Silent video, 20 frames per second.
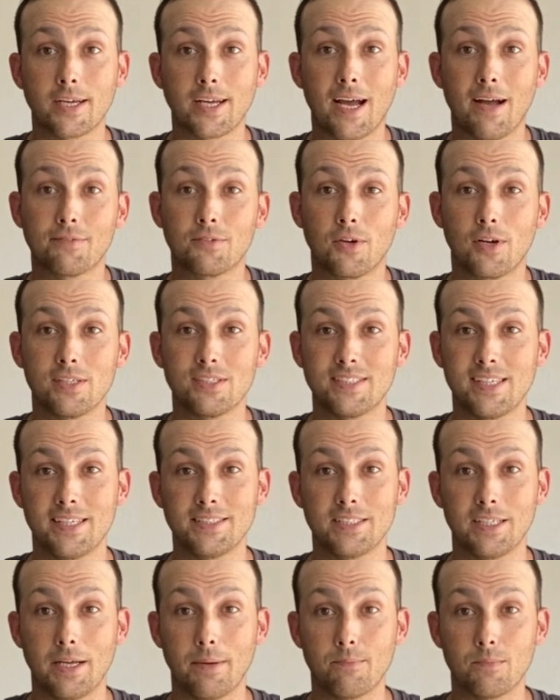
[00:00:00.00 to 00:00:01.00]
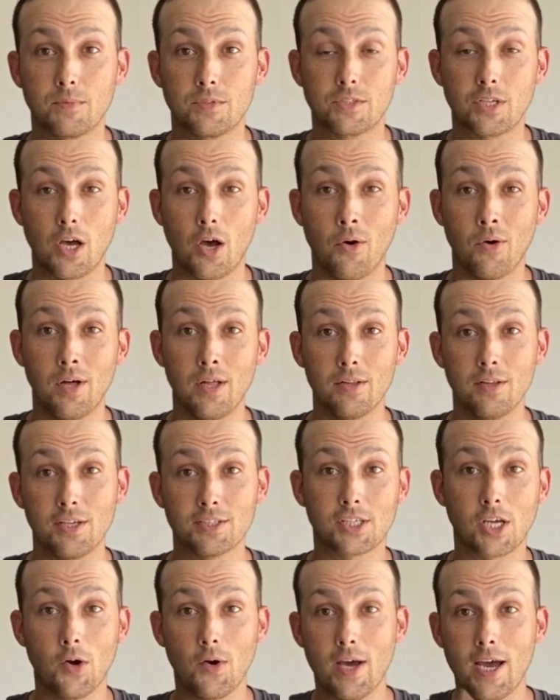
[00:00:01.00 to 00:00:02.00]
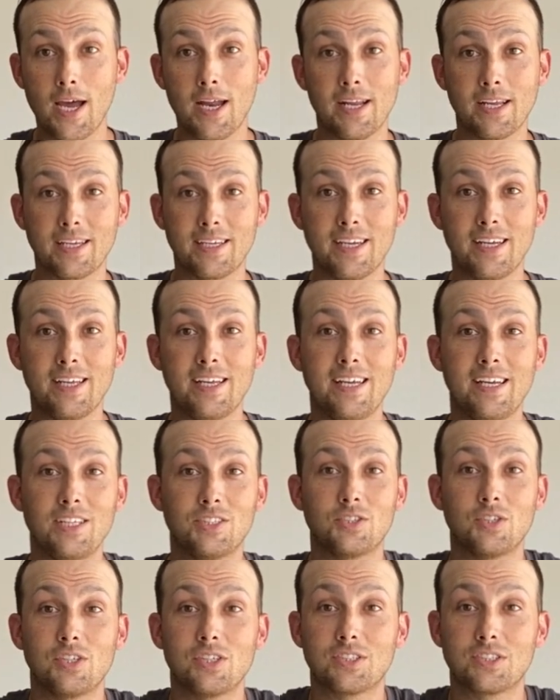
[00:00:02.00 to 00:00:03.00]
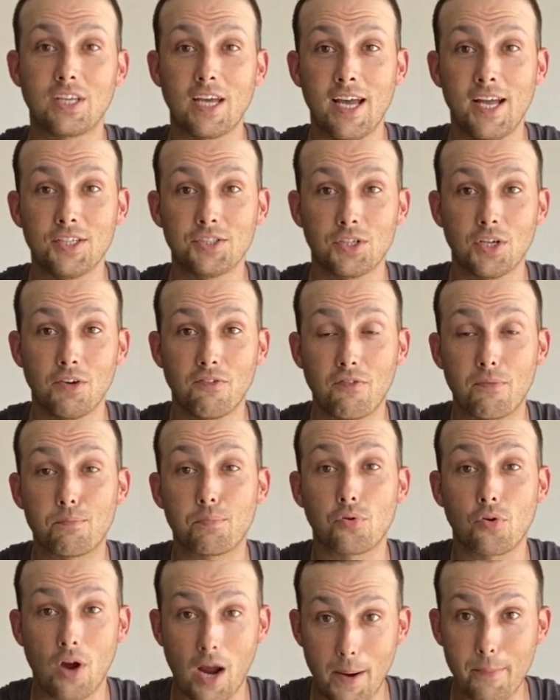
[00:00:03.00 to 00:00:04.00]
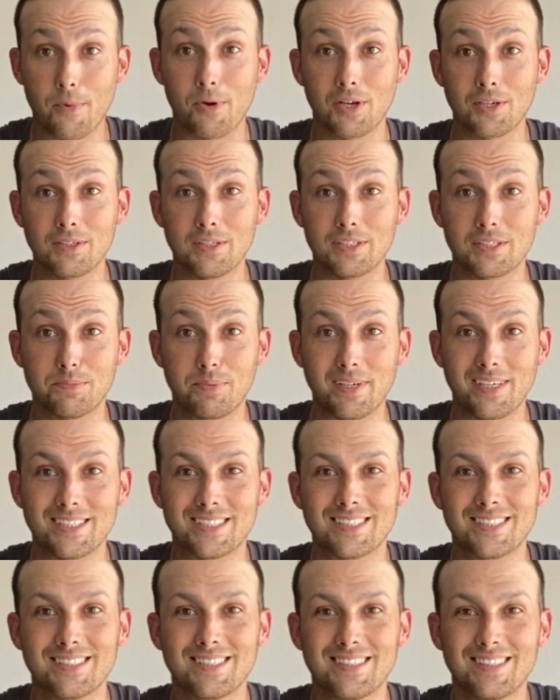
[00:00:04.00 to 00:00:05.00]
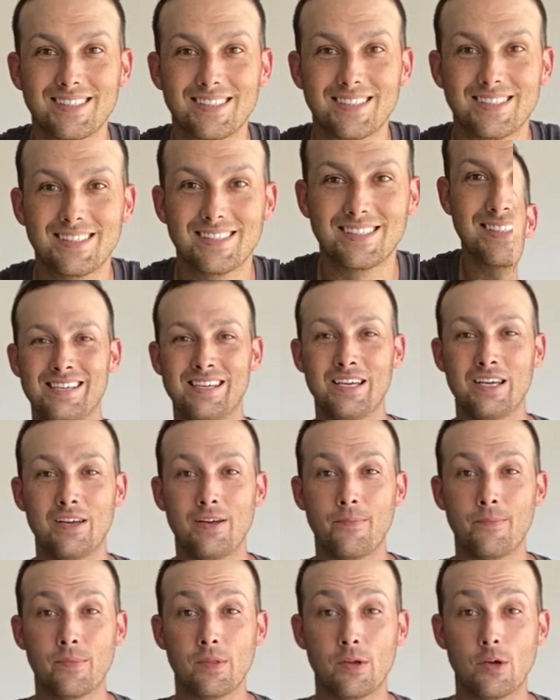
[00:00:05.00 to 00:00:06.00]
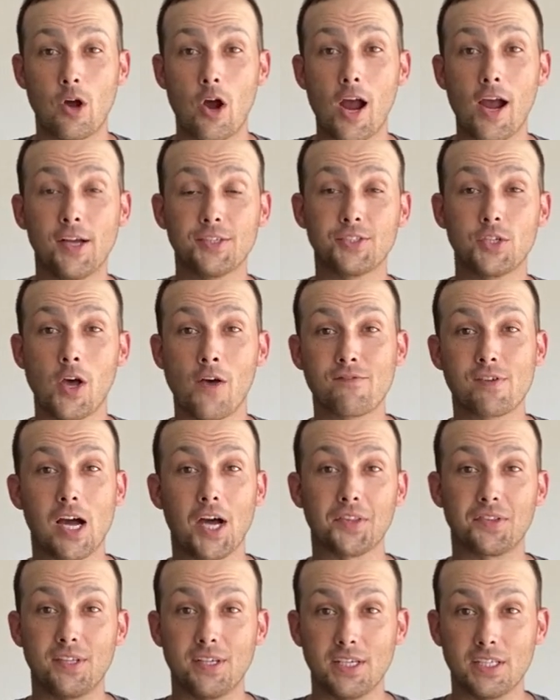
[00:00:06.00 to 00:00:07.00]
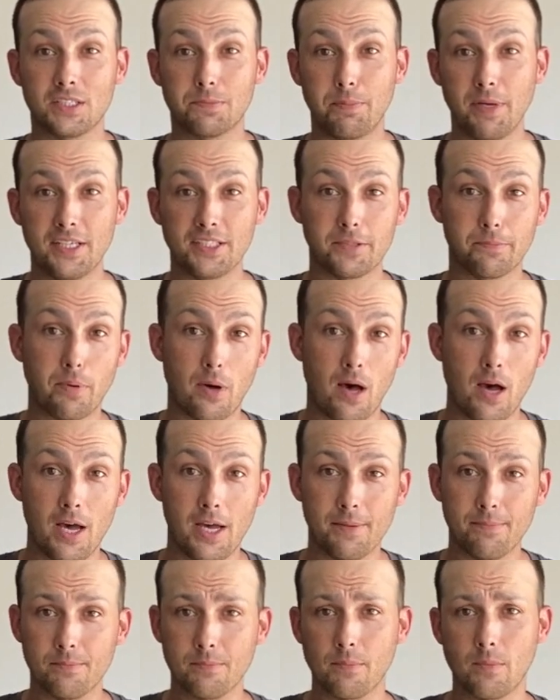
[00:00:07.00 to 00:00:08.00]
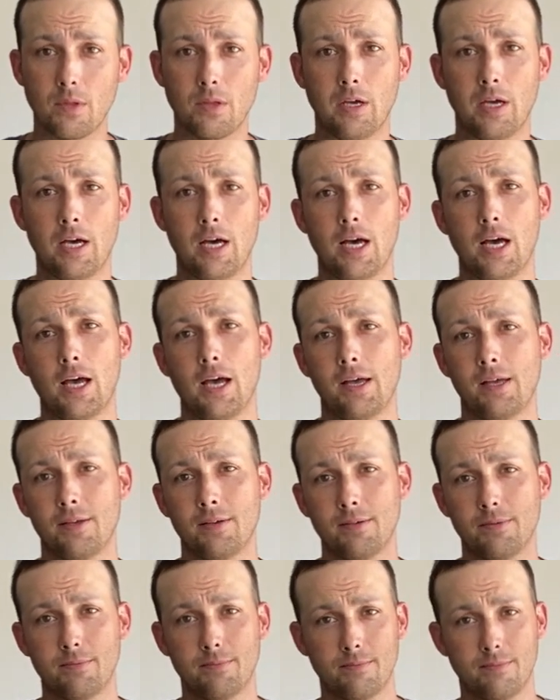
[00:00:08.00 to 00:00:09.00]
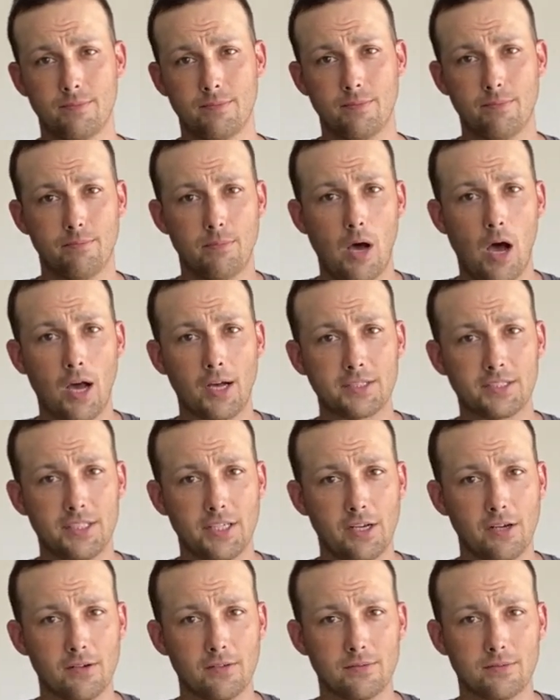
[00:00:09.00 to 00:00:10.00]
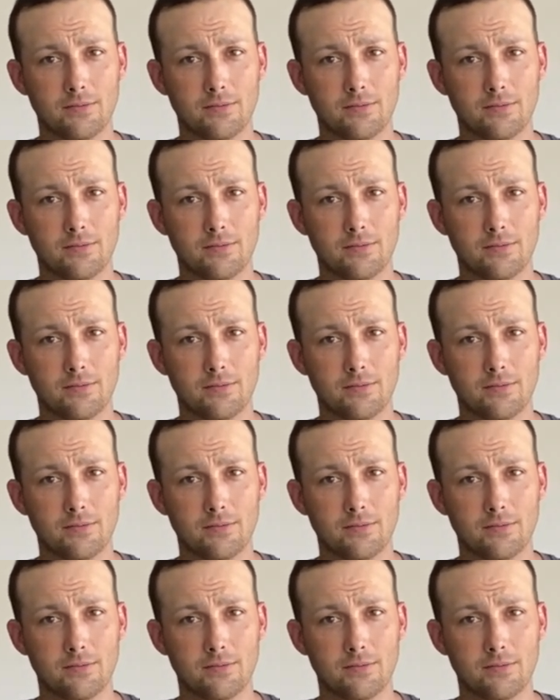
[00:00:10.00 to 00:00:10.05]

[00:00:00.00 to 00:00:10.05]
like after I sanded it. So let's go ahead and get into the stage of primering this piece. All right, so I've got this piece of pine box here.